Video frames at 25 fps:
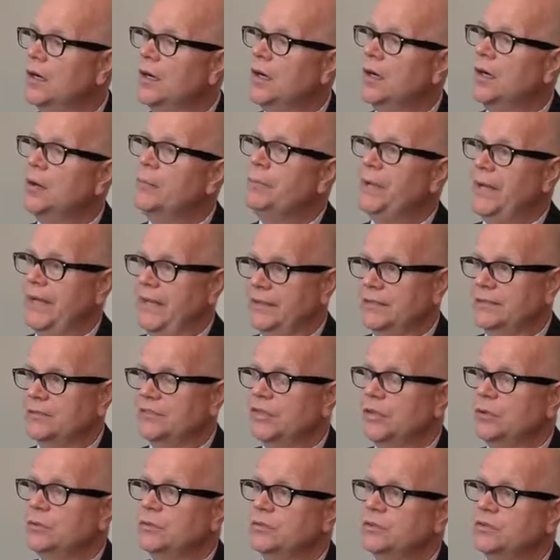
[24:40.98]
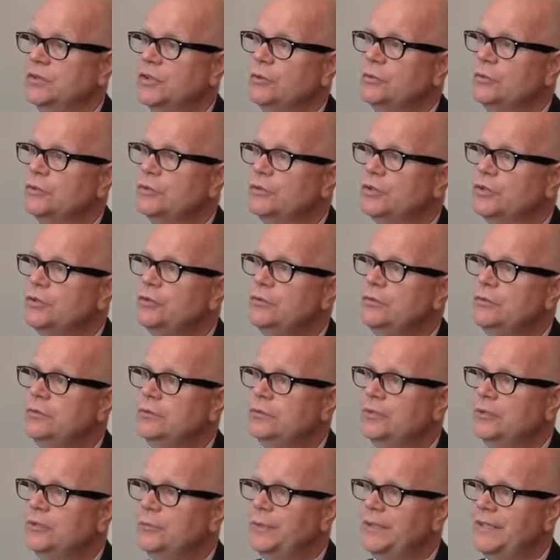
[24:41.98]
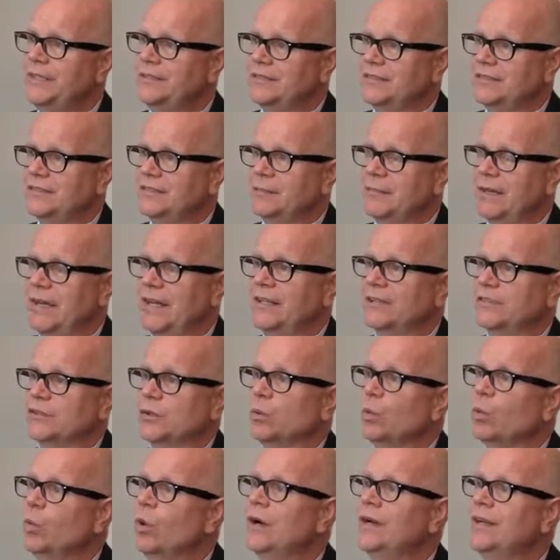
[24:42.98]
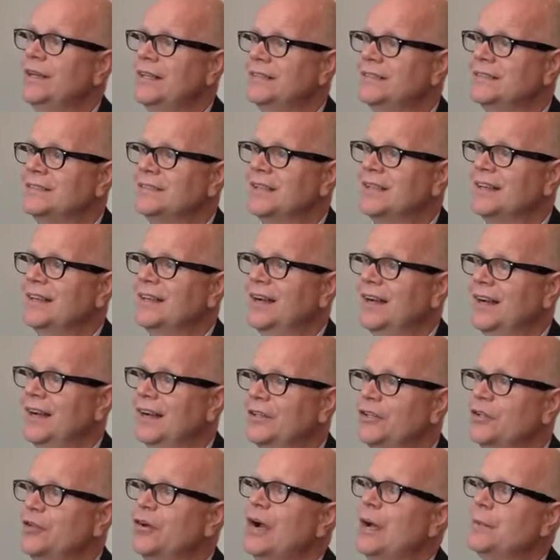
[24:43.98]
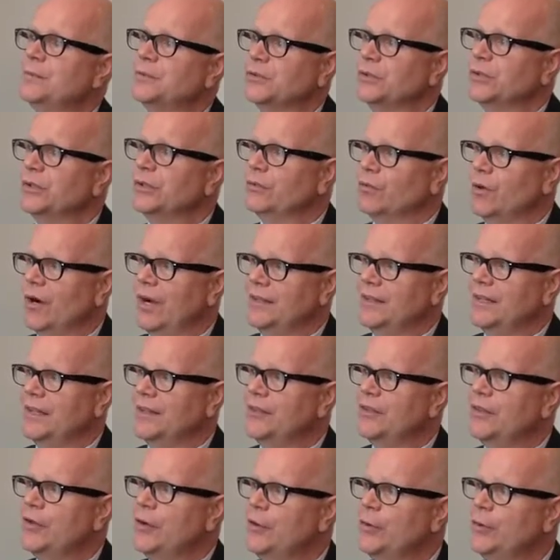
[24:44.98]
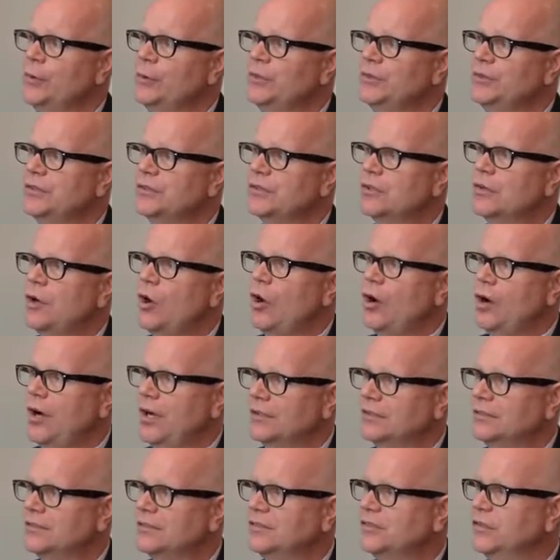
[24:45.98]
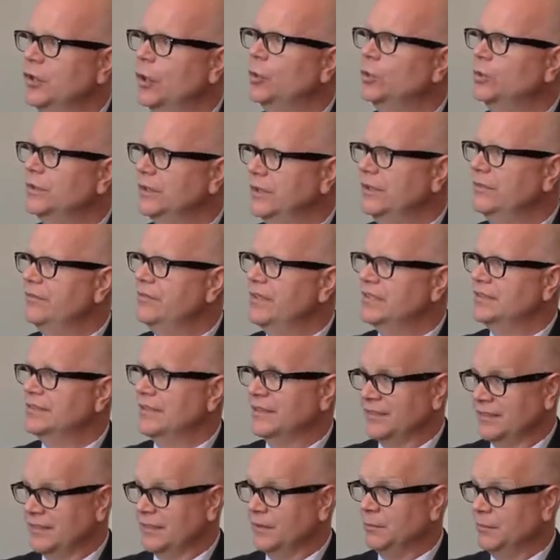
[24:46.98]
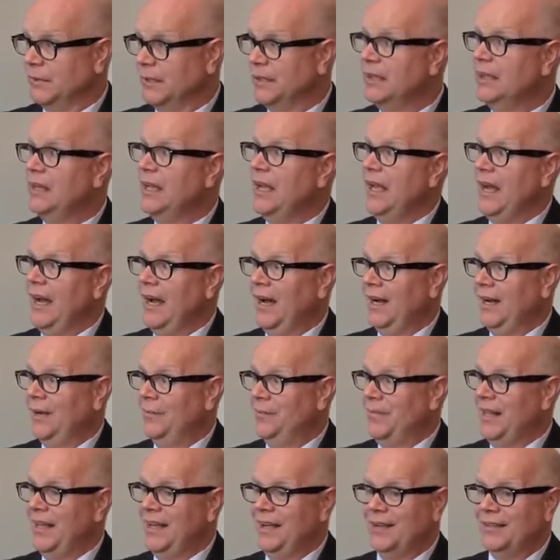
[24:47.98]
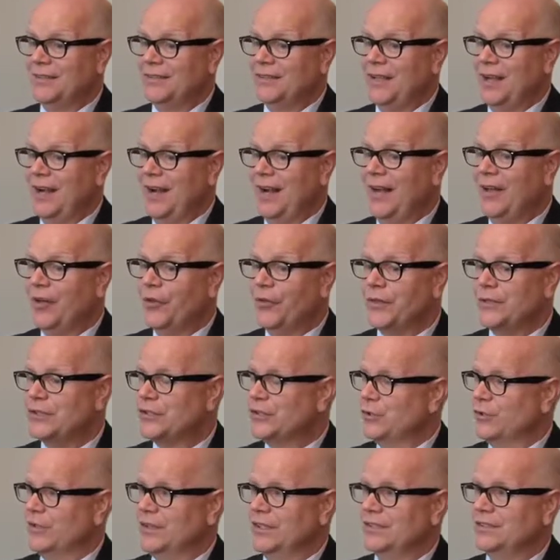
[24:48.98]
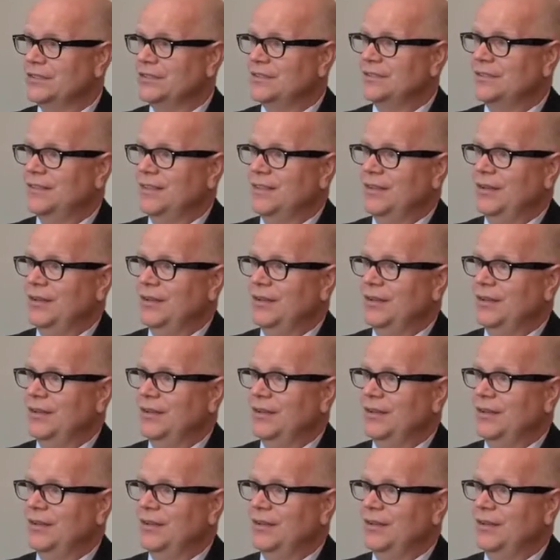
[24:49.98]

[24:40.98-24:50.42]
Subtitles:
A bit. So two pieces to my answer. One is you're absolutely right that those costs don't leave the system. Health insurance